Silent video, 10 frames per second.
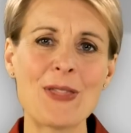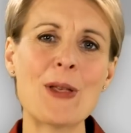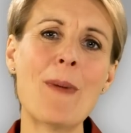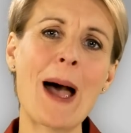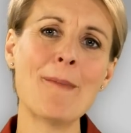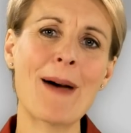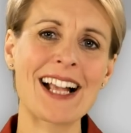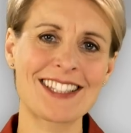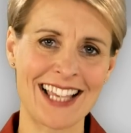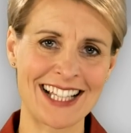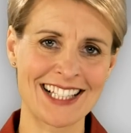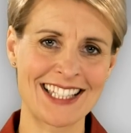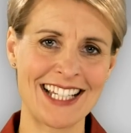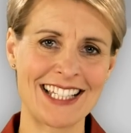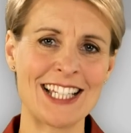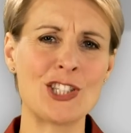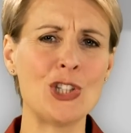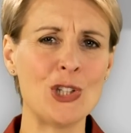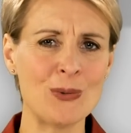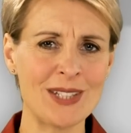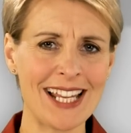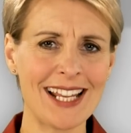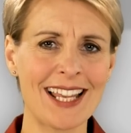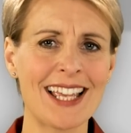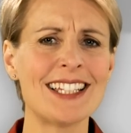The Bambach saddle seat is a unique,